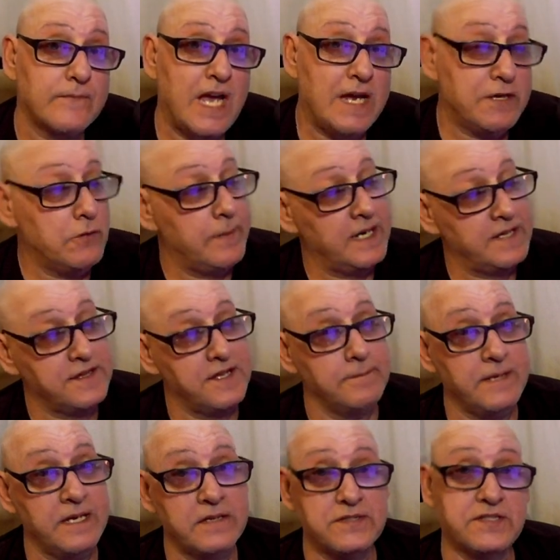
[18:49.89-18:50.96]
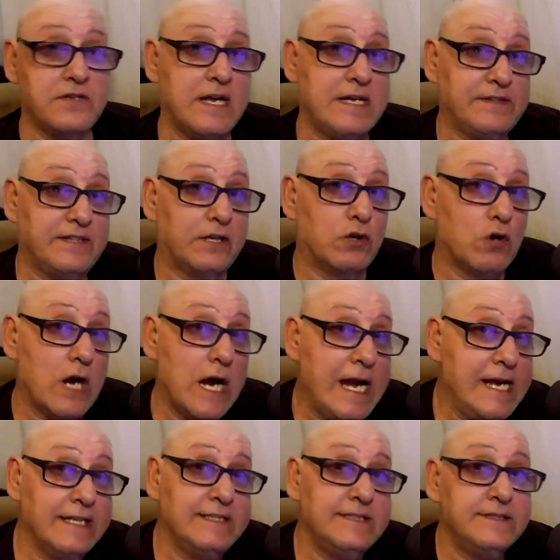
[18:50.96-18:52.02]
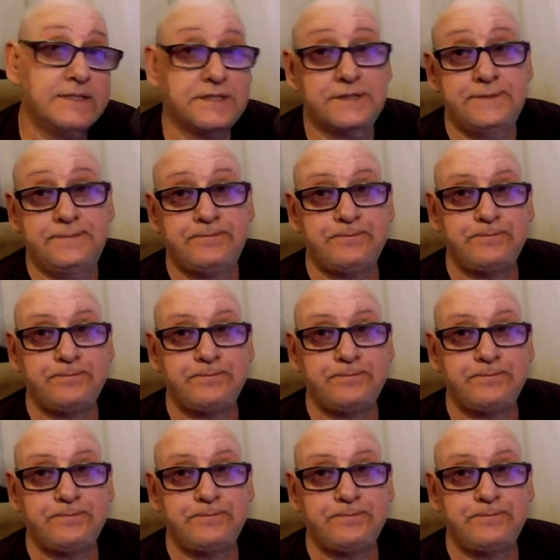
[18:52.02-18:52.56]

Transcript: I know my thumbnails are not the greatest,